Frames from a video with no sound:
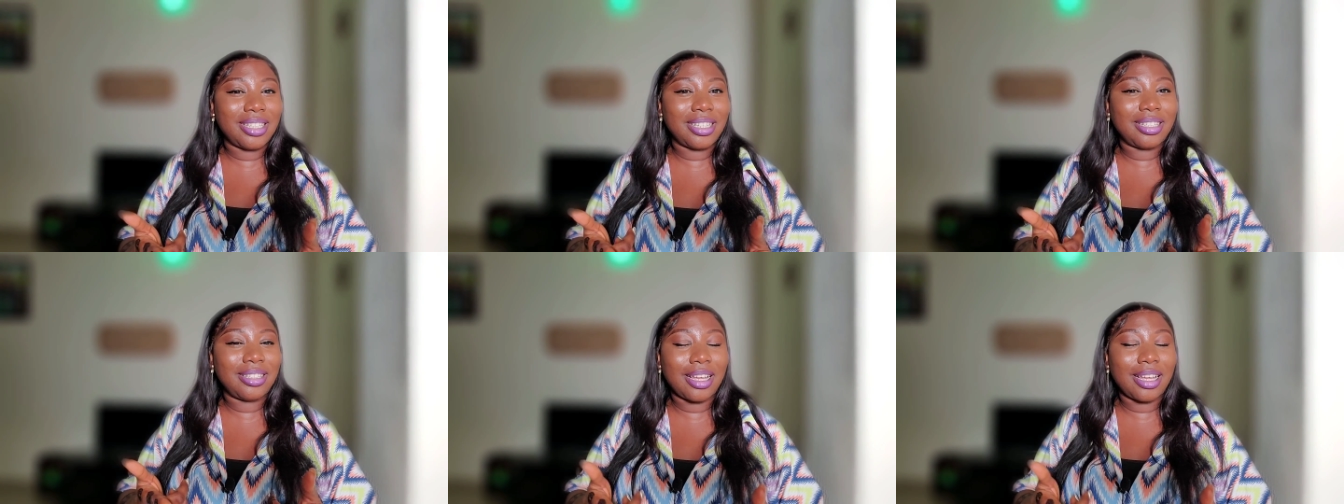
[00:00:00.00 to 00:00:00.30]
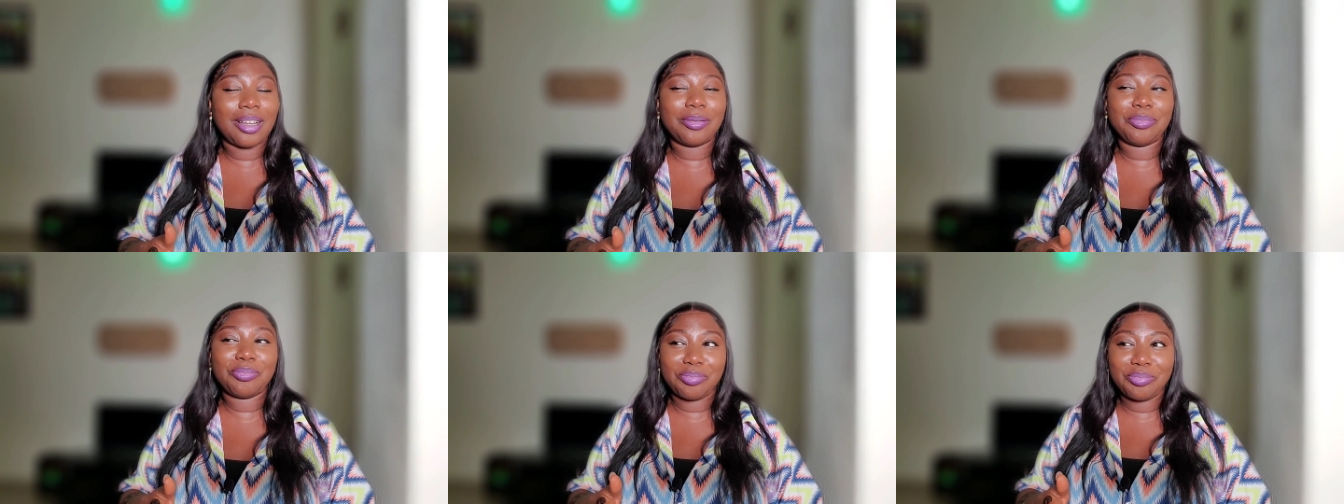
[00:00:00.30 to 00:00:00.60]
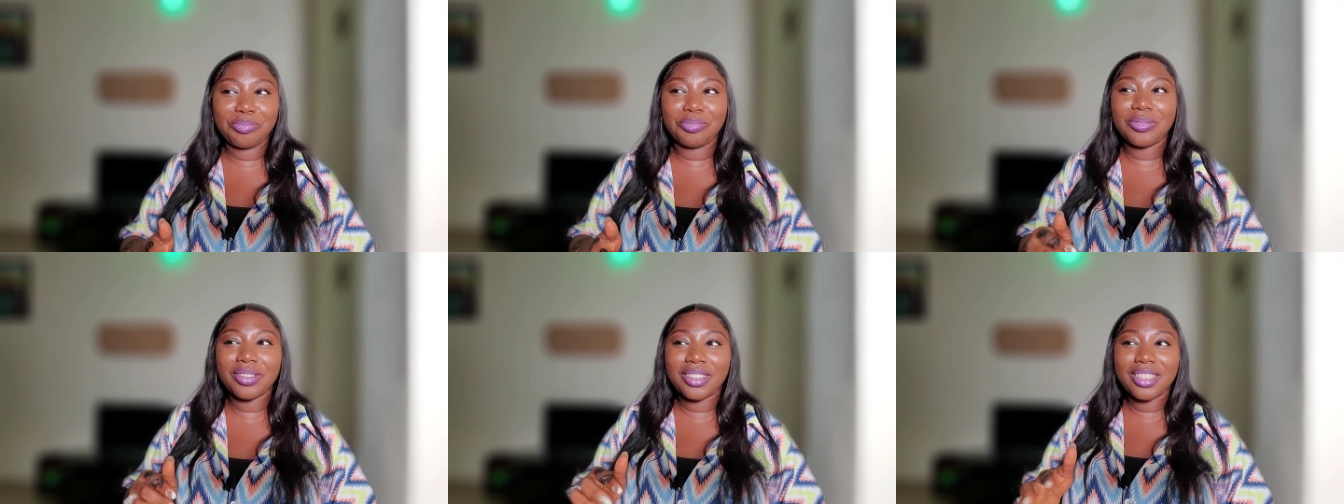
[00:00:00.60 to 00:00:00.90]
it that
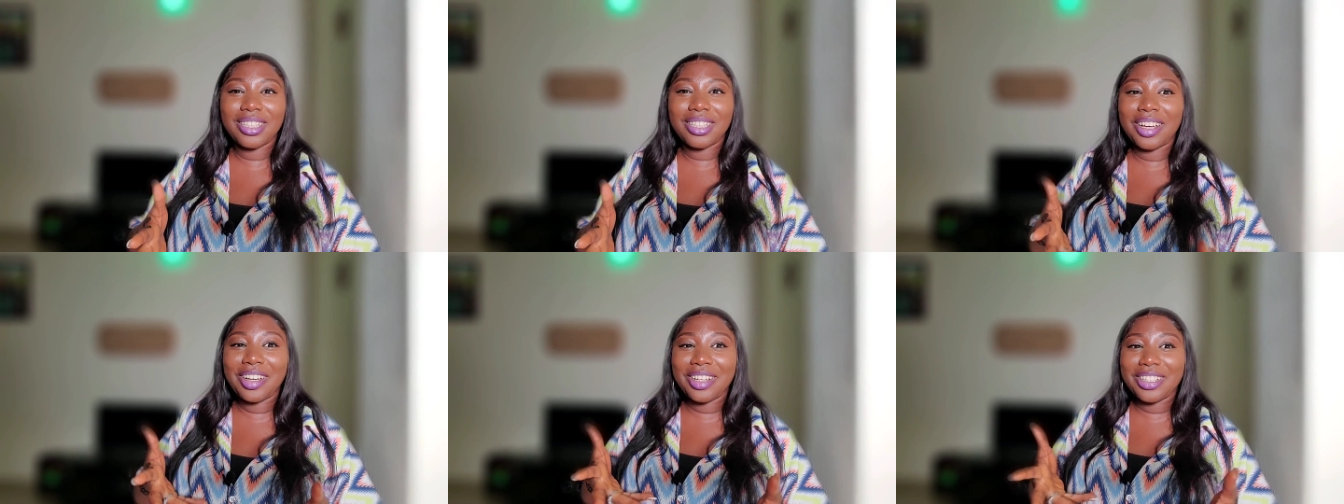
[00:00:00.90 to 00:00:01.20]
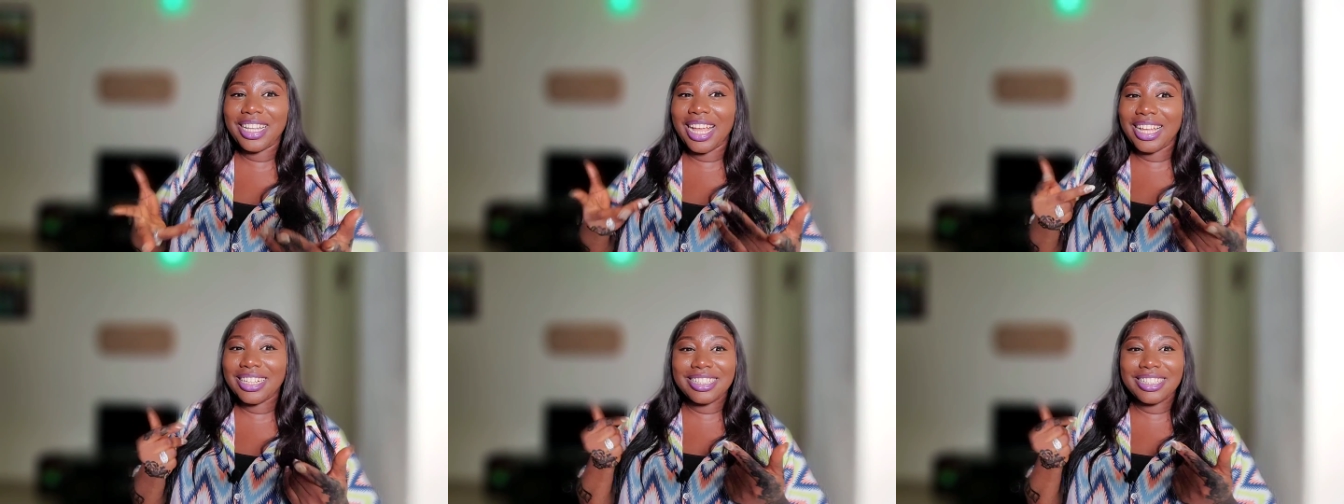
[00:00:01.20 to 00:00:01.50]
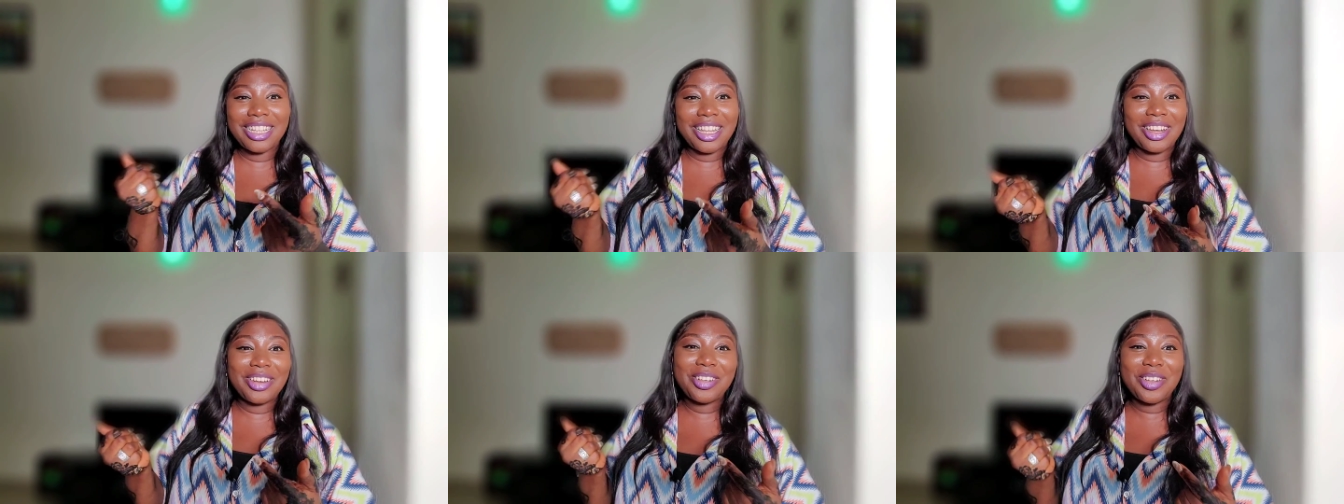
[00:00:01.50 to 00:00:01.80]
mm, oh, that's
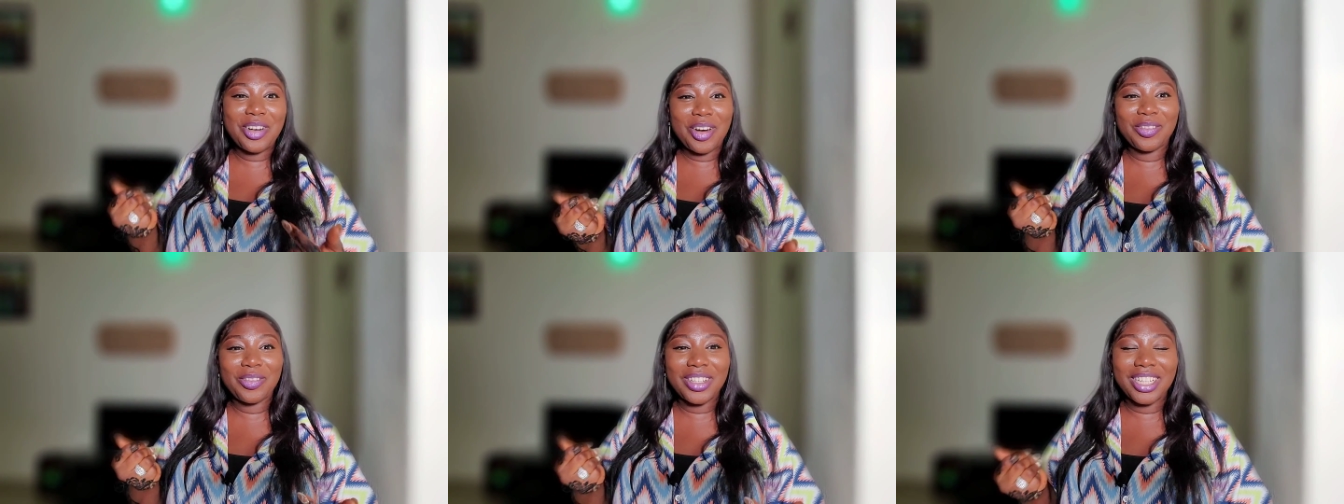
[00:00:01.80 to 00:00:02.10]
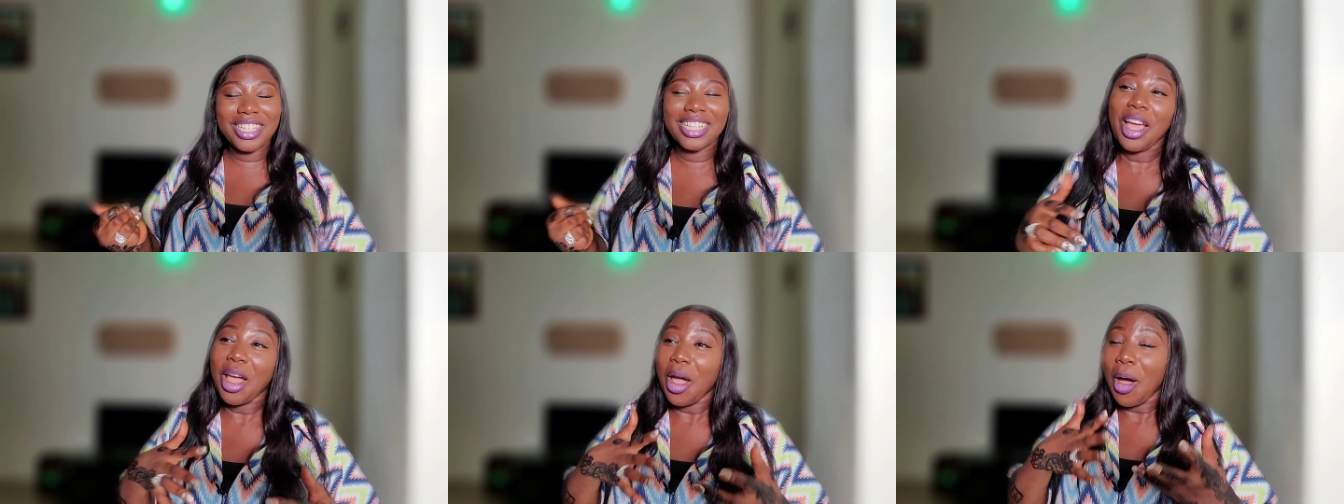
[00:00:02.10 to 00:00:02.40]
Nelo coming.